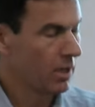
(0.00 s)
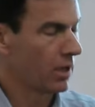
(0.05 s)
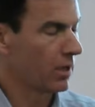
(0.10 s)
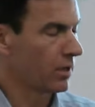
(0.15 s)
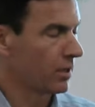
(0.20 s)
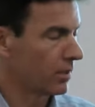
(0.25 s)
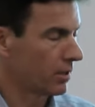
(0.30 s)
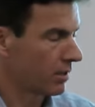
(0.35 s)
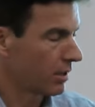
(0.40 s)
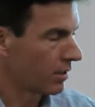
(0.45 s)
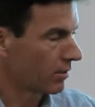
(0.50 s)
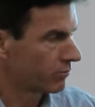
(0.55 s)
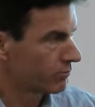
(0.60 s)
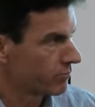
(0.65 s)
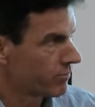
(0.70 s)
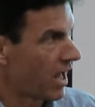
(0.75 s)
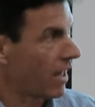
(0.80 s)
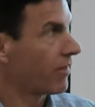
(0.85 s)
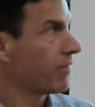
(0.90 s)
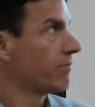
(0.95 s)
uh,
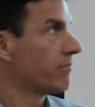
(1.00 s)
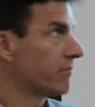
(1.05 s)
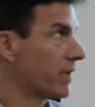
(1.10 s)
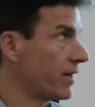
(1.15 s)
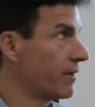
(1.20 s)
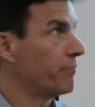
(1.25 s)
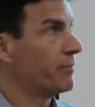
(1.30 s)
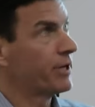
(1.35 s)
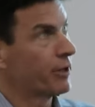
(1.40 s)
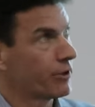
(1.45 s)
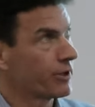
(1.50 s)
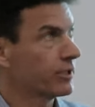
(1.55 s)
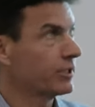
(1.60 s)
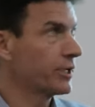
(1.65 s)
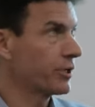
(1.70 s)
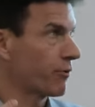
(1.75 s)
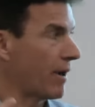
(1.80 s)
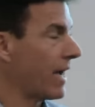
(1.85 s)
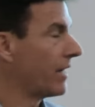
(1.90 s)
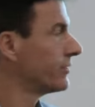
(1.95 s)
a, an
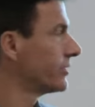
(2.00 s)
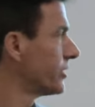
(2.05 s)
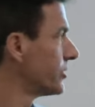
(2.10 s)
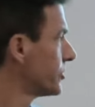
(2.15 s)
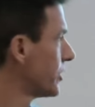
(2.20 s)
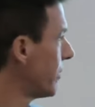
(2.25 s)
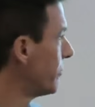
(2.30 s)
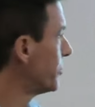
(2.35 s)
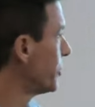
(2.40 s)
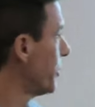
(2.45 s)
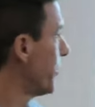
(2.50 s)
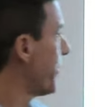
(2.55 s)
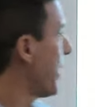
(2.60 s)
empirically grounded assumption